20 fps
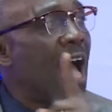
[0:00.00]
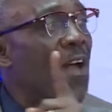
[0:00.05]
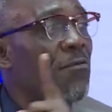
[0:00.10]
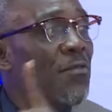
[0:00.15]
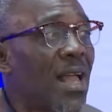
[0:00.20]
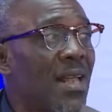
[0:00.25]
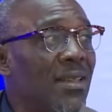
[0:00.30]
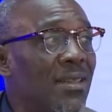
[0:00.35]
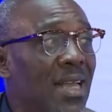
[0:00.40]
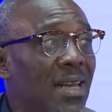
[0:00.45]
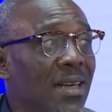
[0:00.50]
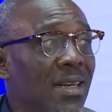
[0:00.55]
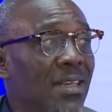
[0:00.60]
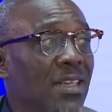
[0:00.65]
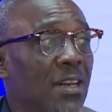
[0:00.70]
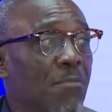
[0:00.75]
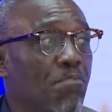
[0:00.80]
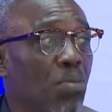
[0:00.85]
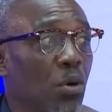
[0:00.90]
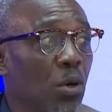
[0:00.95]
After
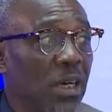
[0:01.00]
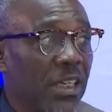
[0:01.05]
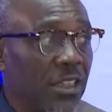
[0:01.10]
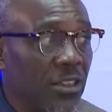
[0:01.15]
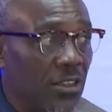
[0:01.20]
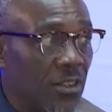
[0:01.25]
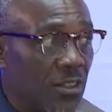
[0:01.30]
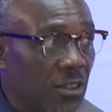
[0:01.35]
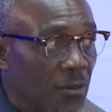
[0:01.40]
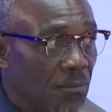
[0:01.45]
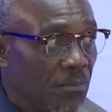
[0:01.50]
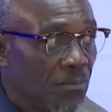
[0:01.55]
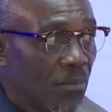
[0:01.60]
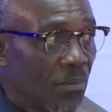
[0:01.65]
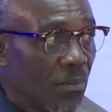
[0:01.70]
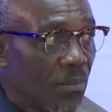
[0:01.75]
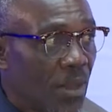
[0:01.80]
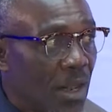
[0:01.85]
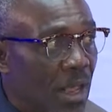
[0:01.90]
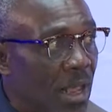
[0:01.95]
telling the police
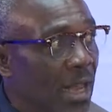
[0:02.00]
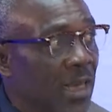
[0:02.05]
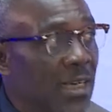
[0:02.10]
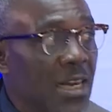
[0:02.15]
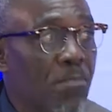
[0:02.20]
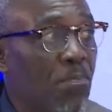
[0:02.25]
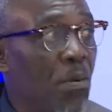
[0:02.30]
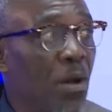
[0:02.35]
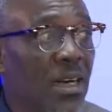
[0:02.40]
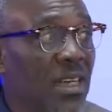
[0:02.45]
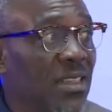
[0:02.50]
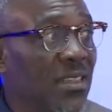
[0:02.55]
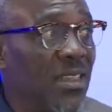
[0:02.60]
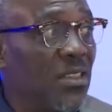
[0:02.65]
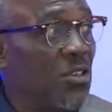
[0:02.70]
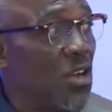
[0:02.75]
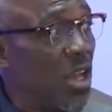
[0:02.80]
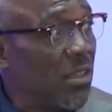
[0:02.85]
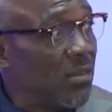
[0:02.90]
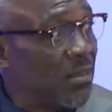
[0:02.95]

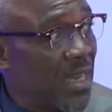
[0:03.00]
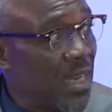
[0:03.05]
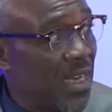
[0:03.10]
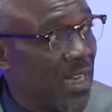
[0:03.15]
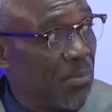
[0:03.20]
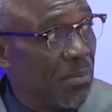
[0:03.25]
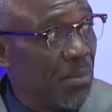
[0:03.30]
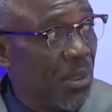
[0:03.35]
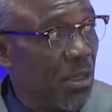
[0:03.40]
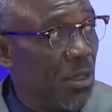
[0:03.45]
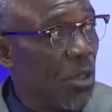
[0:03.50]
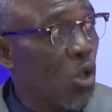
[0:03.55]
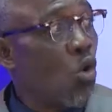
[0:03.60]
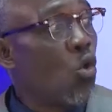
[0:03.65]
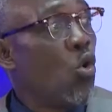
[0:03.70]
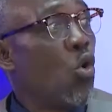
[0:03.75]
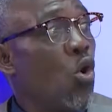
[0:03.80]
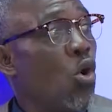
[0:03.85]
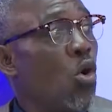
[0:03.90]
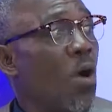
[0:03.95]
did not tell me
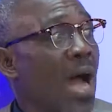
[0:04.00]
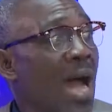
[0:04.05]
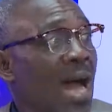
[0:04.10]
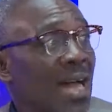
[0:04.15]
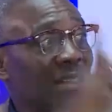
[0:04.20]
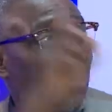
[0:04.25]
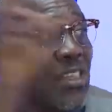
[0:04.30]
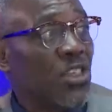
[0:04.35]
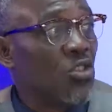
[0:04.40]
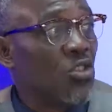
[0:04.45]
who had